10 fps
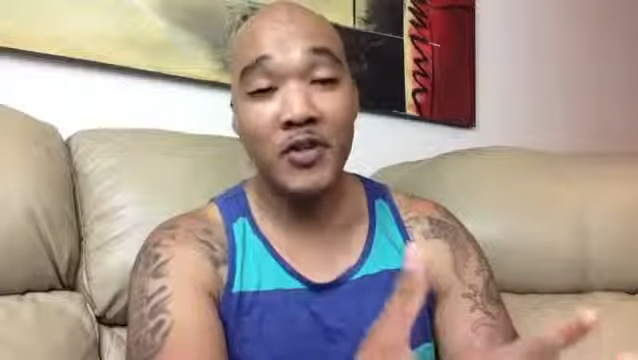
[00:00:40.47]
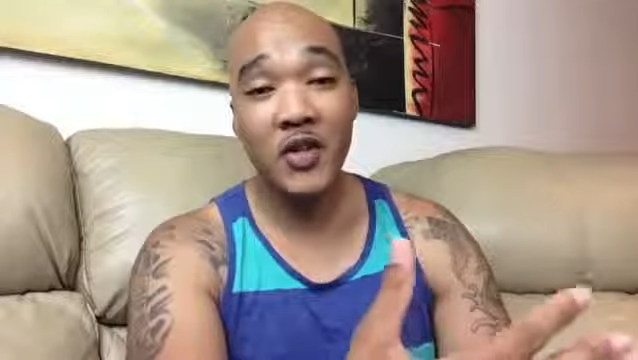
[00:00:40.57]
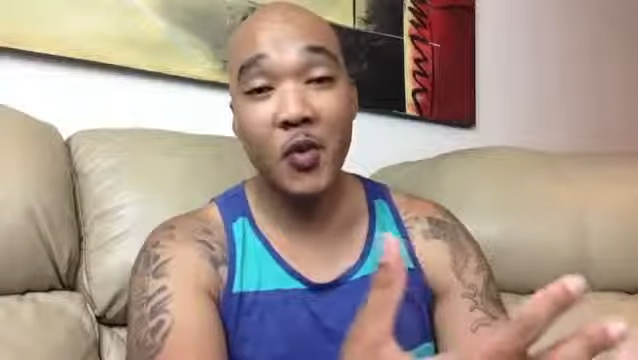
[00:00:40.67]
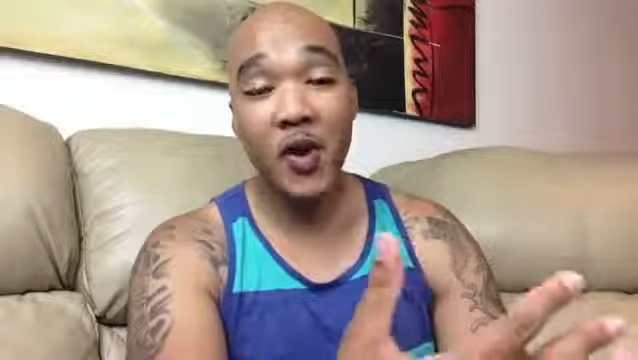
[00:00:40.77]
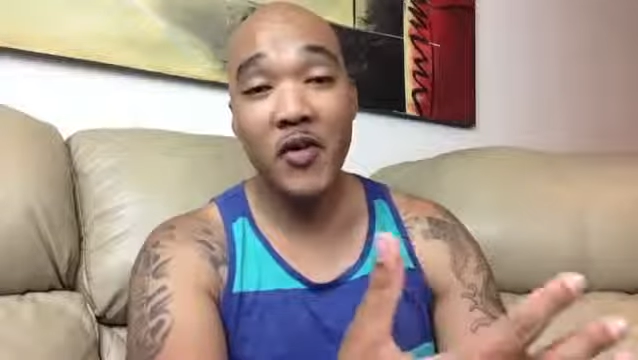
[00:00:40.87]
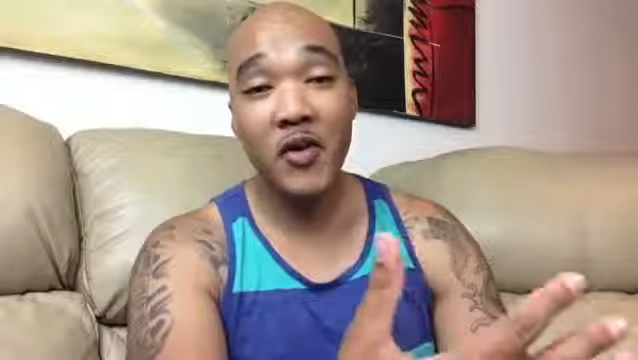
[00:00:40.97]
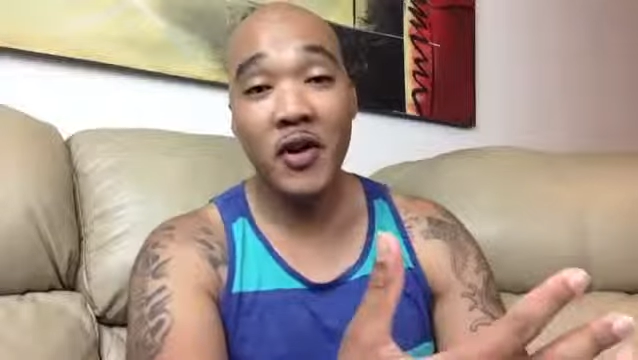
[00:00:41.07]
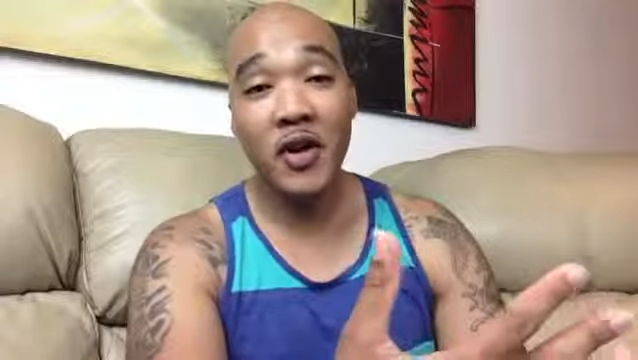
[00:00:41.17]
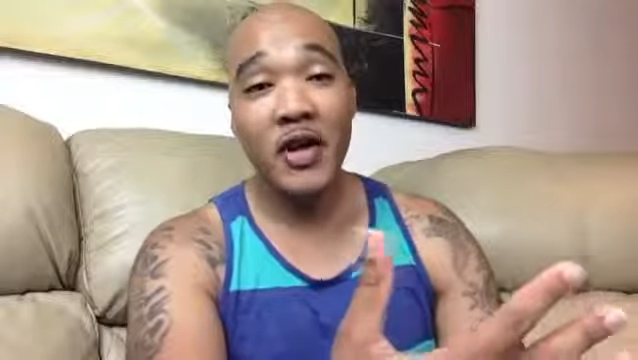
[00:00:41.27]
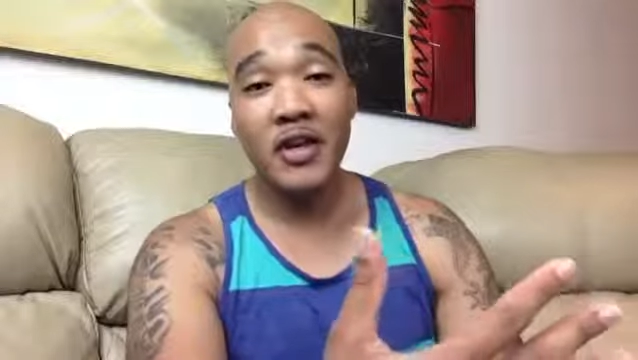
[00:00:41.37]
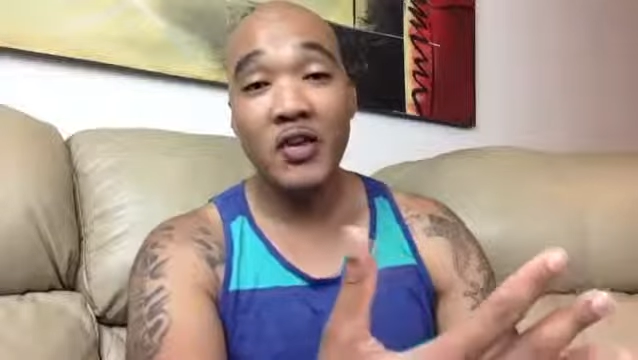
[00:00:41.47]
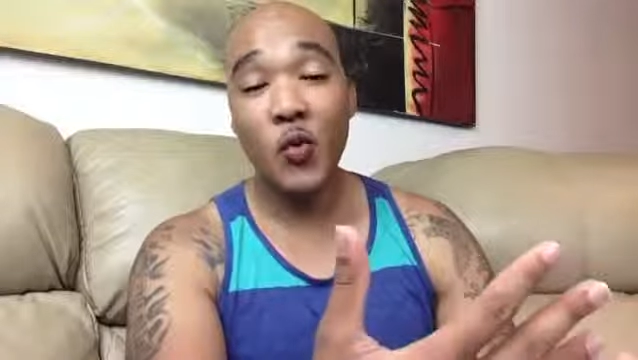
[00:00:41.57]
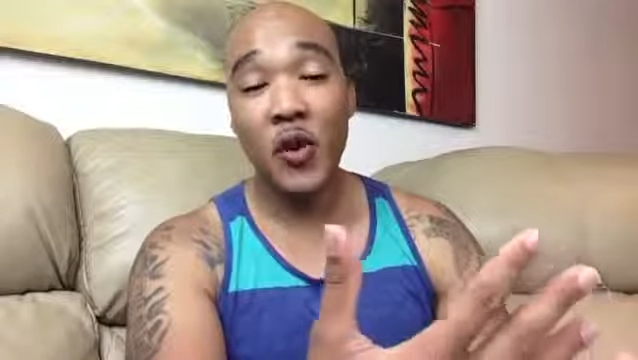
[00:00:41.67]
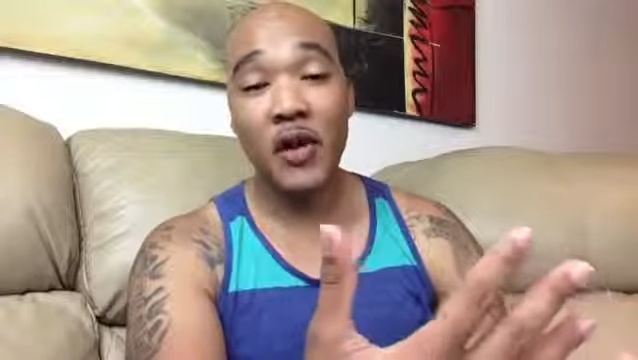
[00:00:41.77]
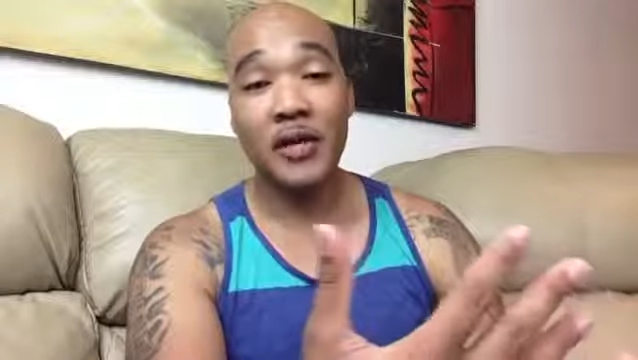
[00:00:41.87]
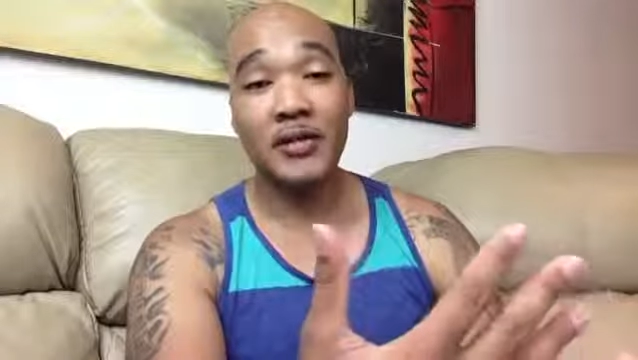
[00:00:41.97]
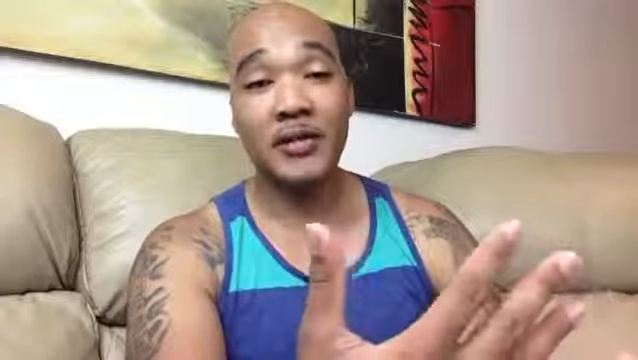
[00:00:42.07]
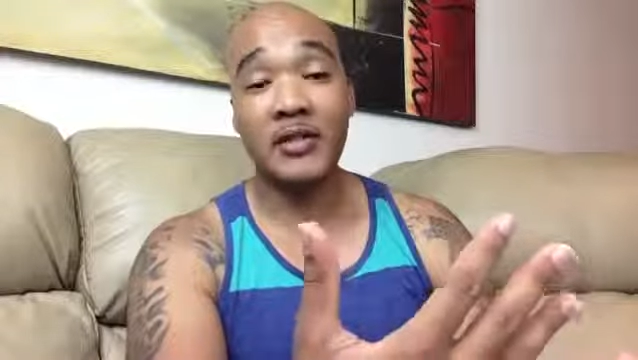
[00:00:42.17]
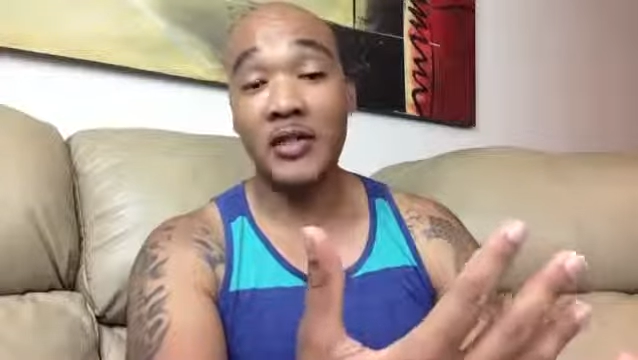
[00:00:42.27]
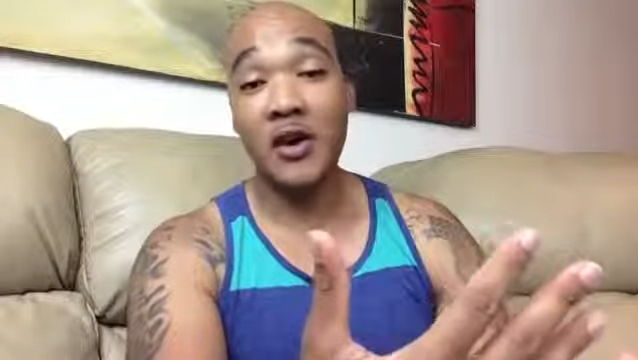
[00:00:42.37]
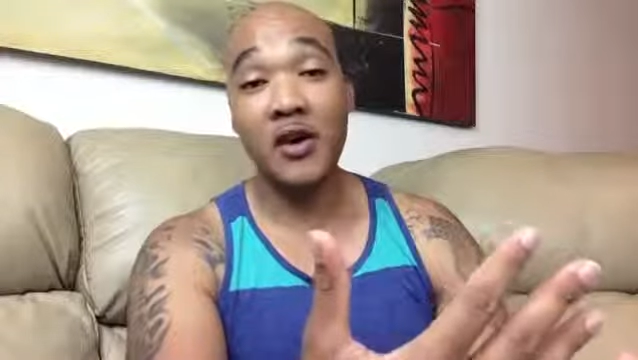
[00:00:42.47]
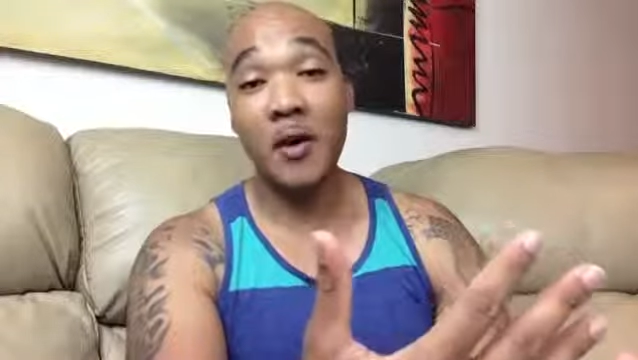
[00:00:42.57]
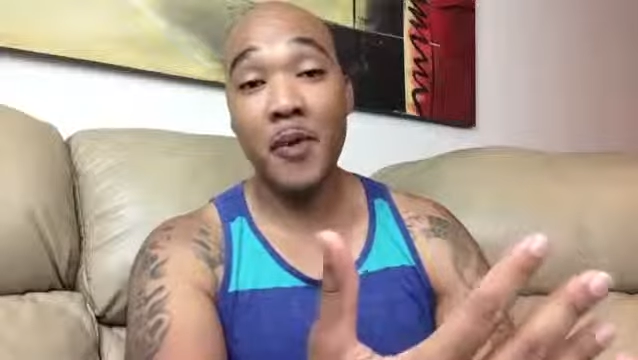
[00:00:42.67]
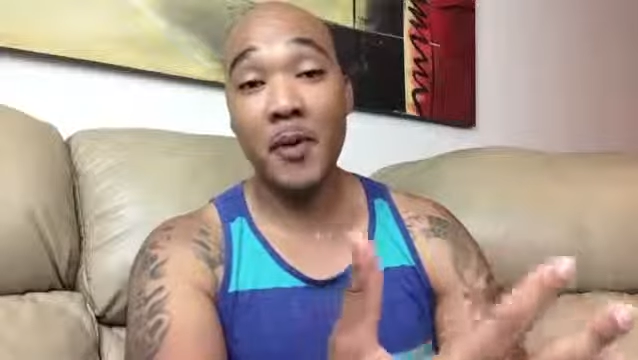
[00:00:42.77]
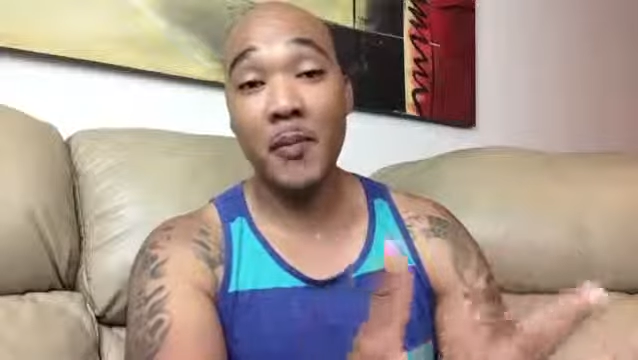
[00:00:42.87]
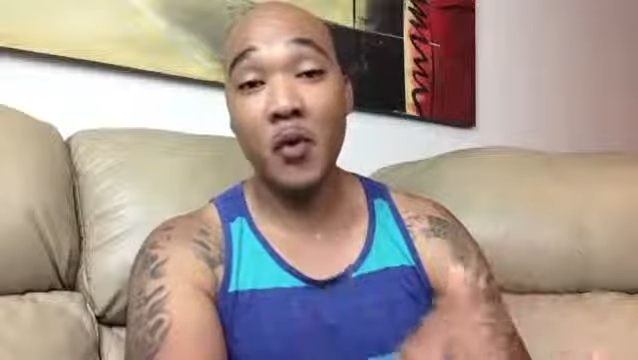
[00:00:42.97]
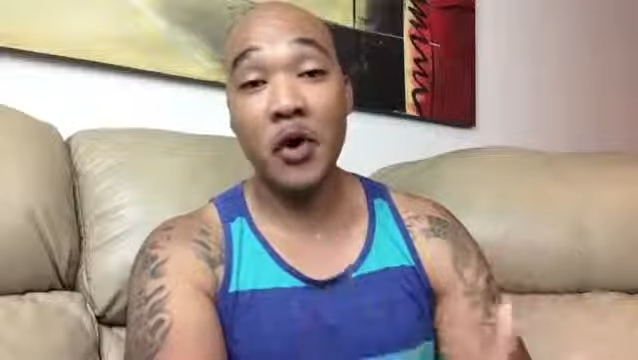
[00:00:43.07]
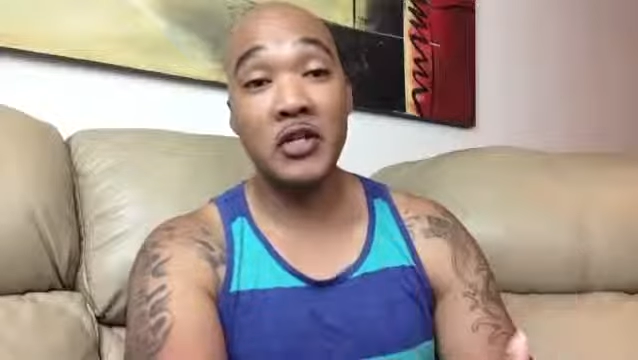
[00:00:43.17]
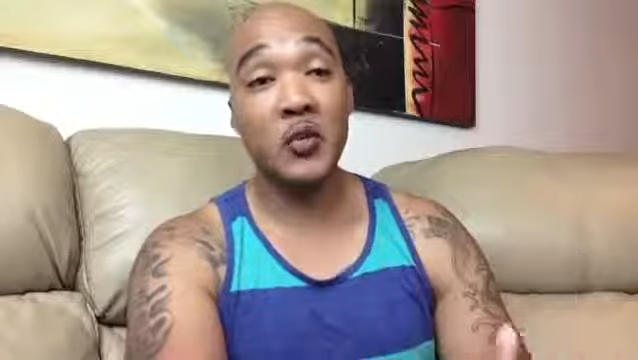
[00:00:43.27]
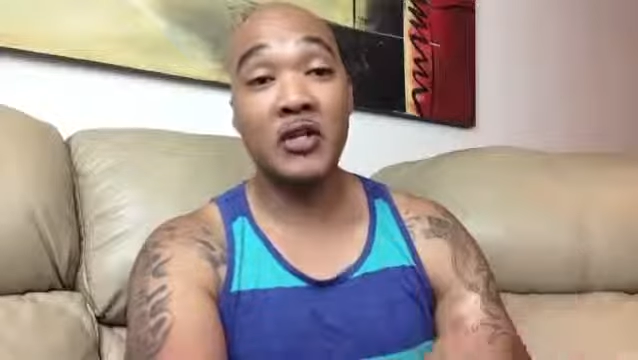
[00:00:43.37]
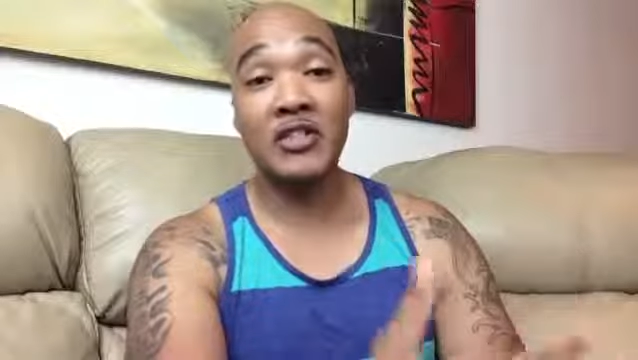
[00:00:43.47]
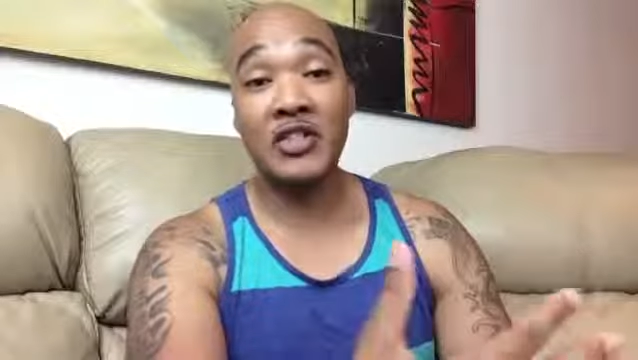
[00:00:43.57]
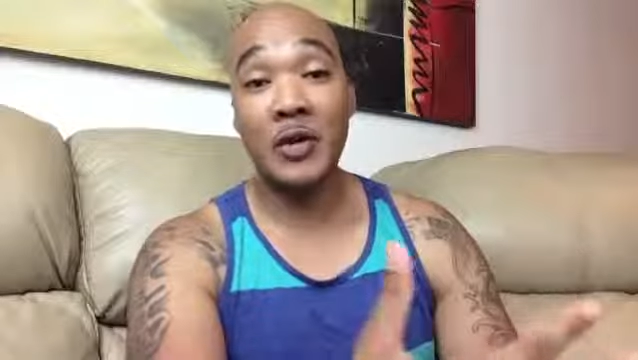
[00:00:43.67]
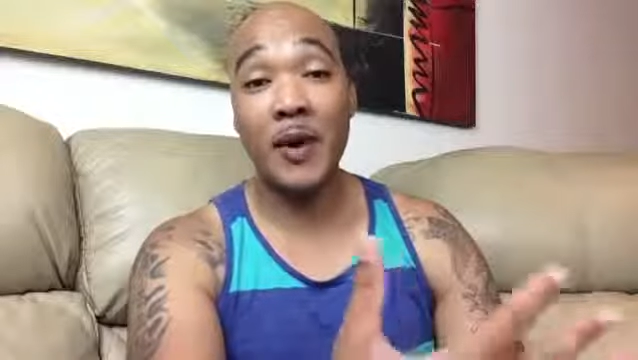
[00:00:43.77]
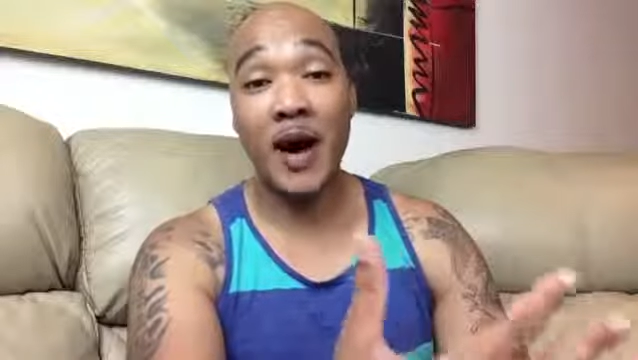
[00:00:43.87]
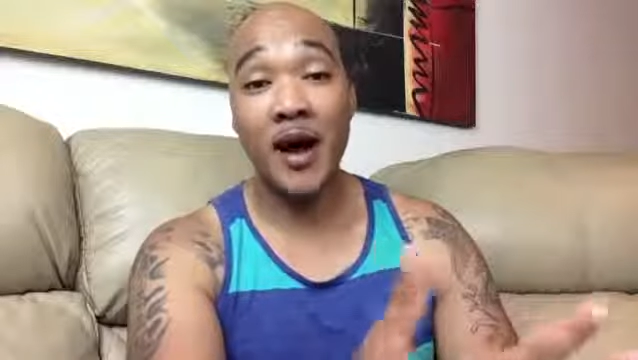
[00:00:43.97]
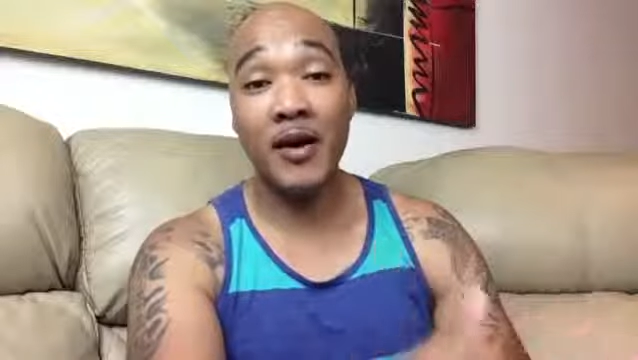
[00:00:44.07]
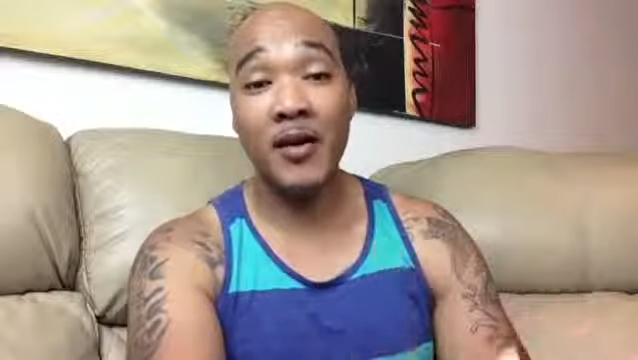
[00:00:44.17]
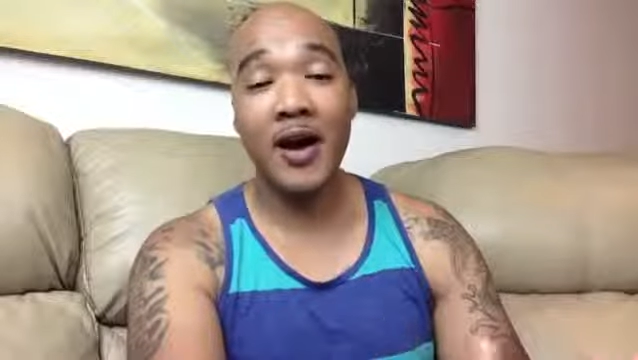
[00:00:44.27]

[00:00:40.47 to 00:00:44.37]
So whether you want to dunk on people or you just want to jump higher,